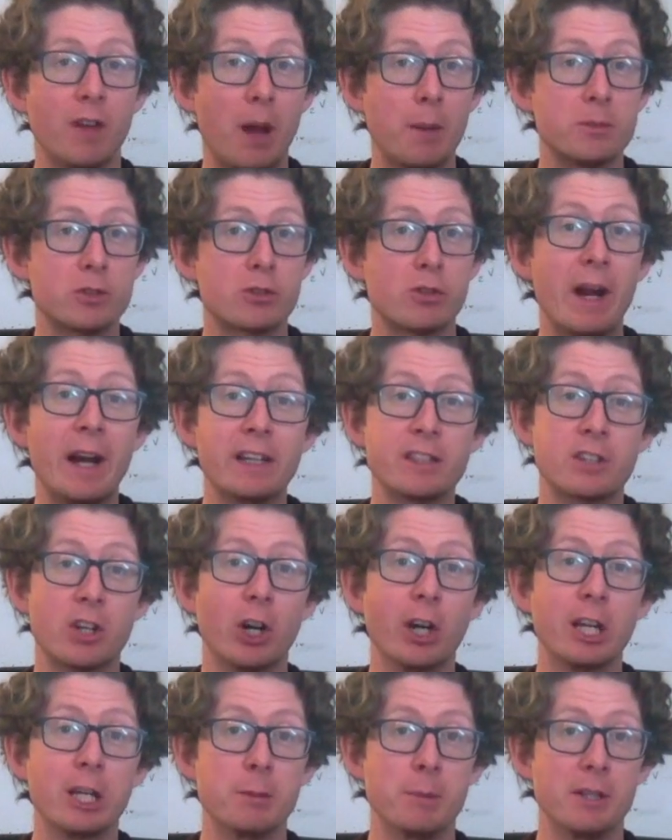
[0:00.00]
abstract
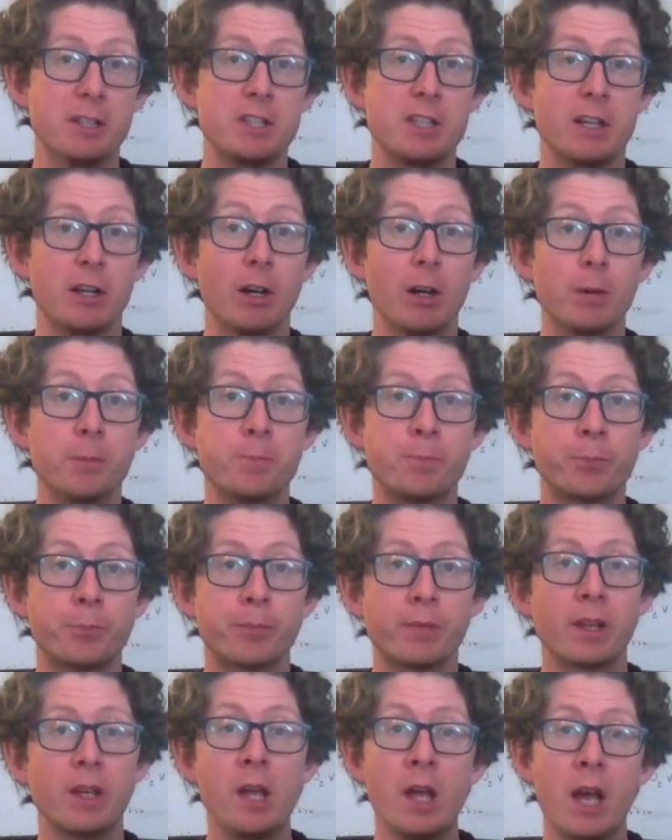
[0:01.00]
argument here.
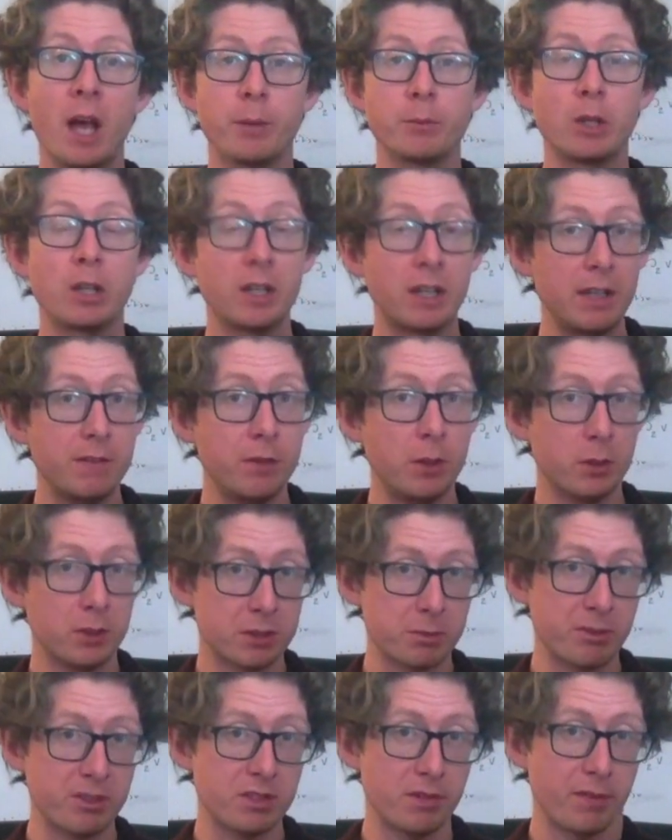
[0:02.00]
I'm going to give you a
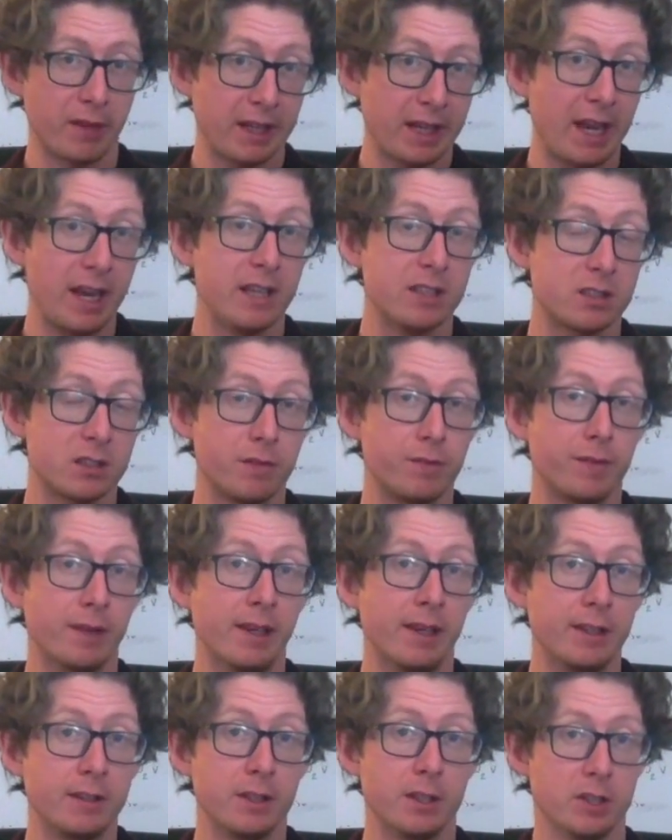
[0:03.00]
specific case to fill
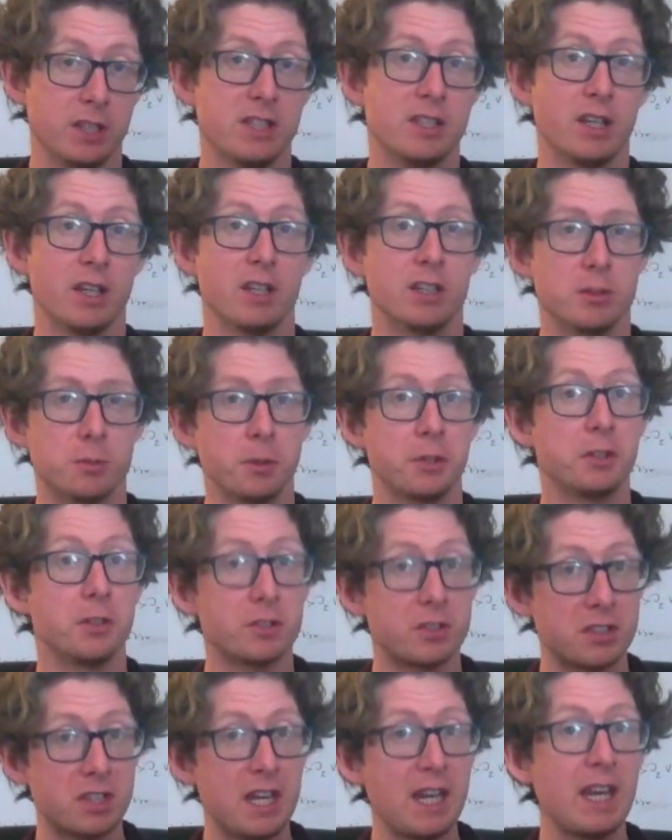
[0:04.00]
in the details, but you'll
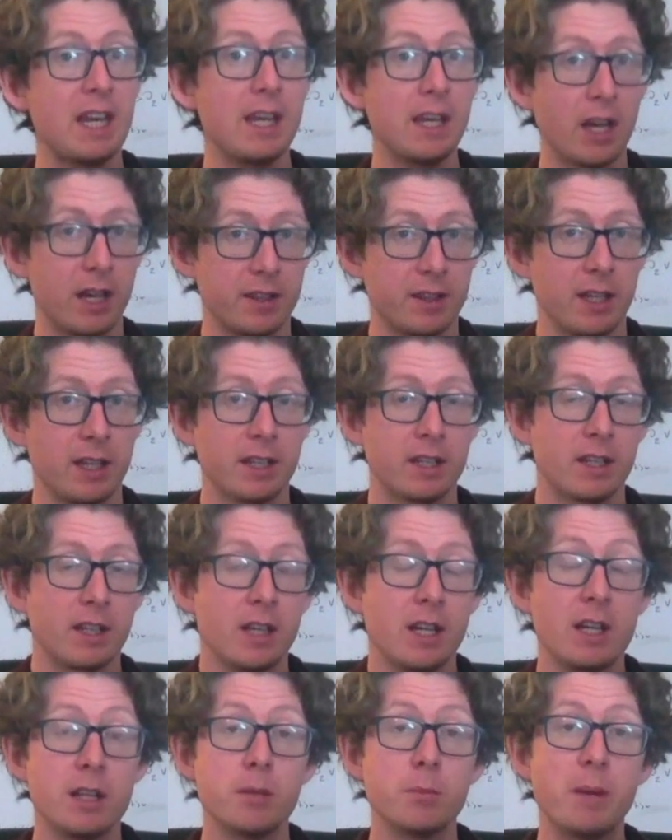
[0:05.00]
see, I think,
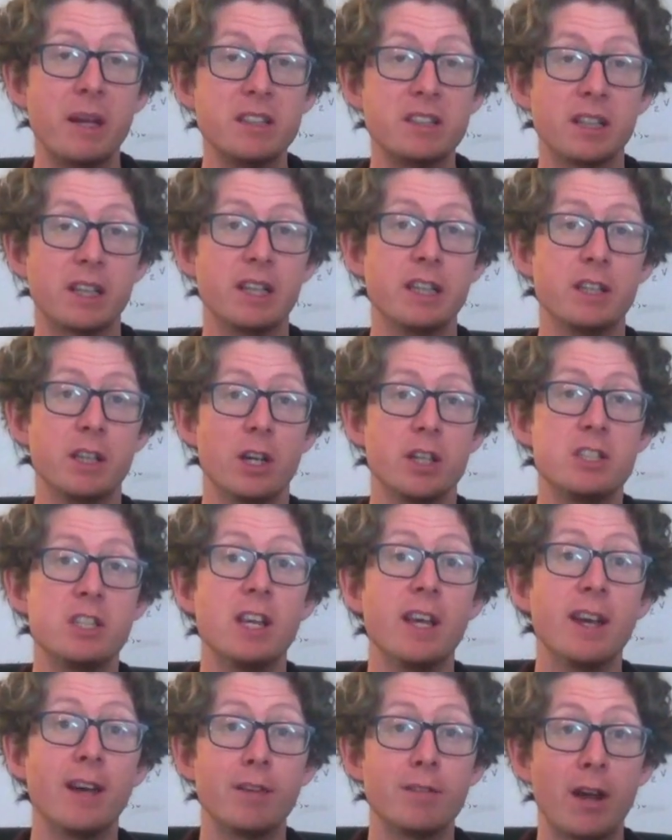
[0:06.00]
basically the
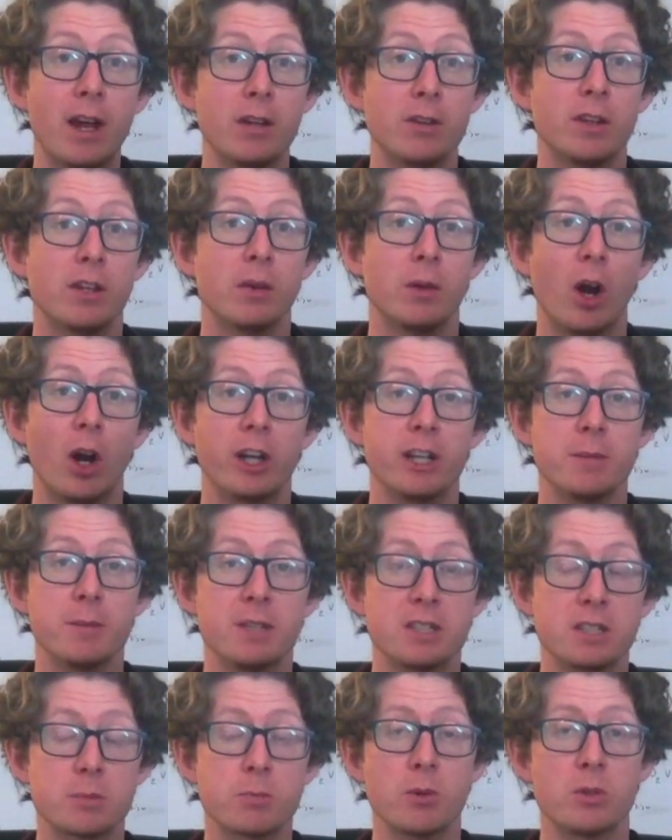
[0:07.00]
idea of how the argument
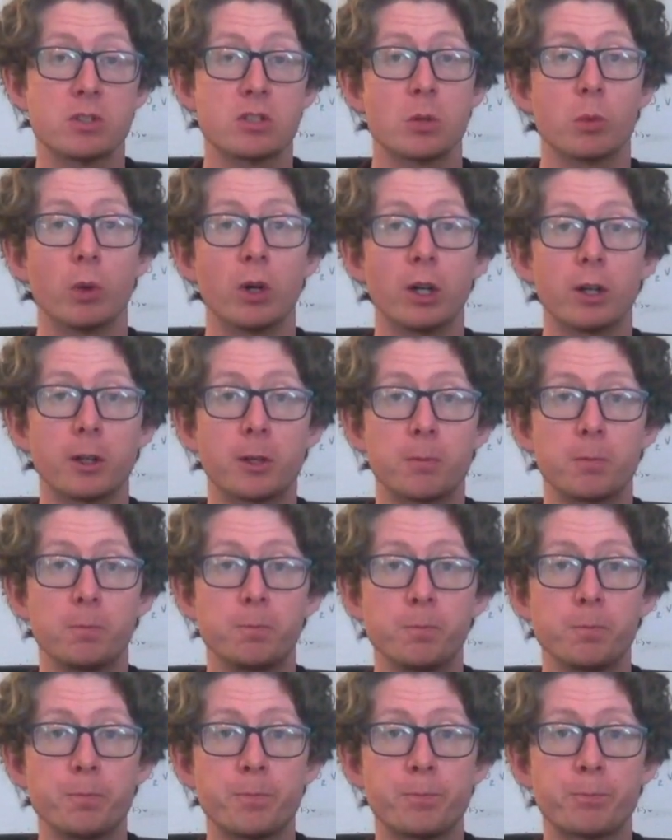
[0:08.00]
is supposed to work.
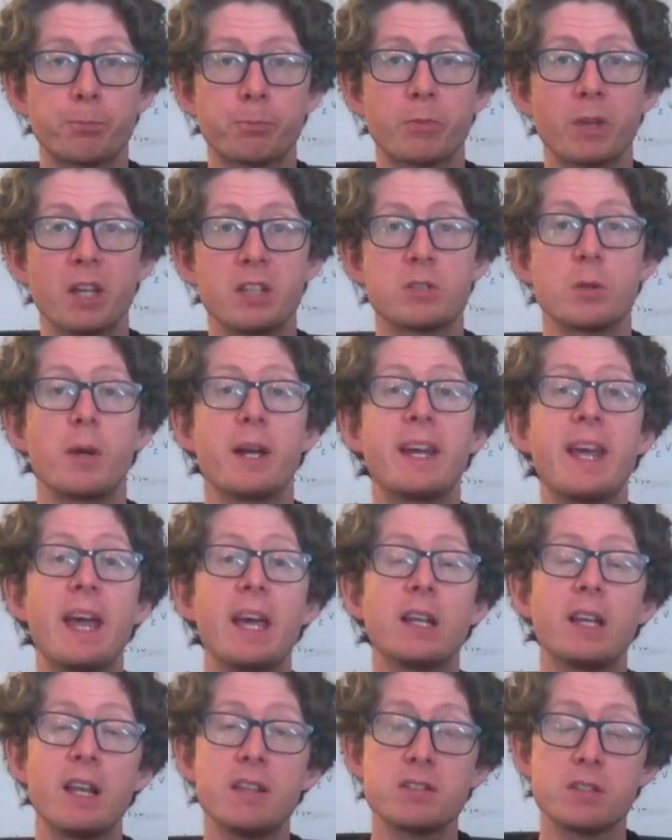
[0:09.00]
So again,
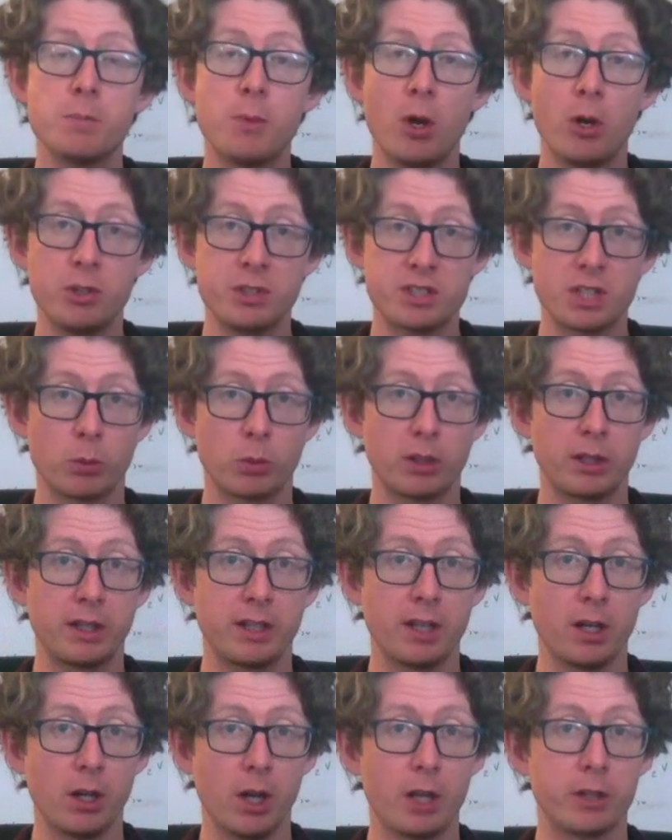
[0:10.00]
let's suppose that we're
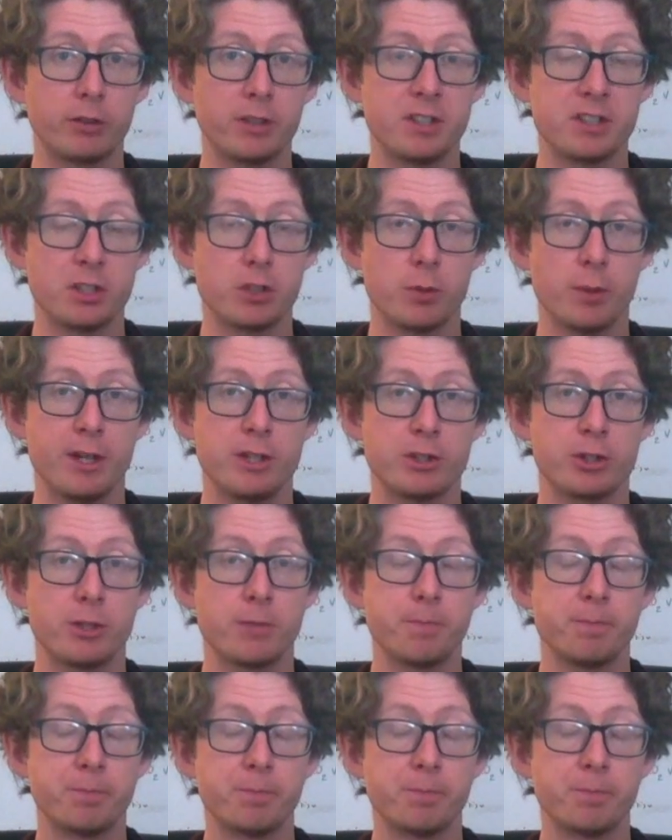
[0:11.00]
in a lottery situation.